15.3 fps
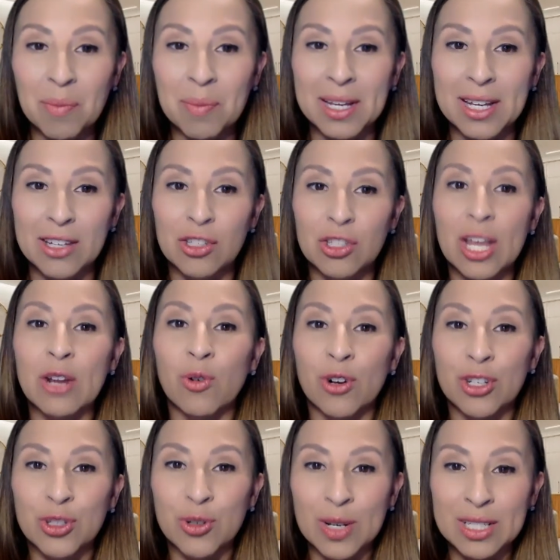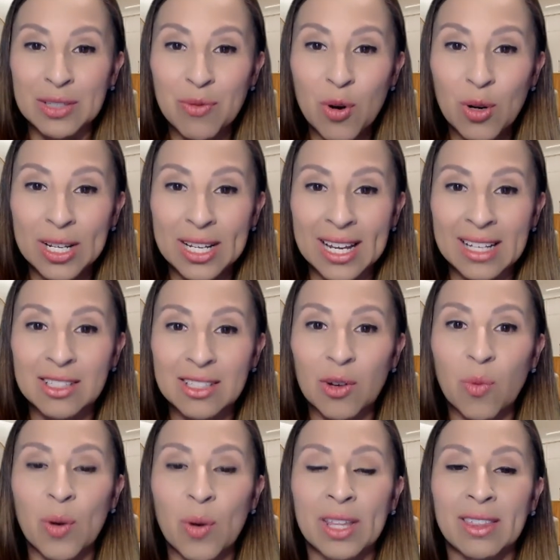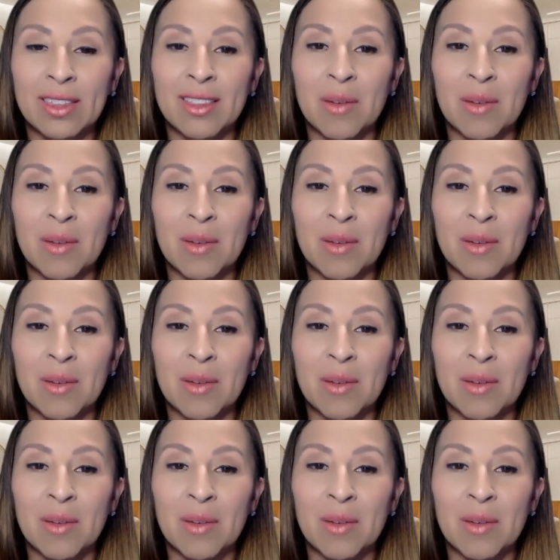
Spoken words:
because in order to exfoliate with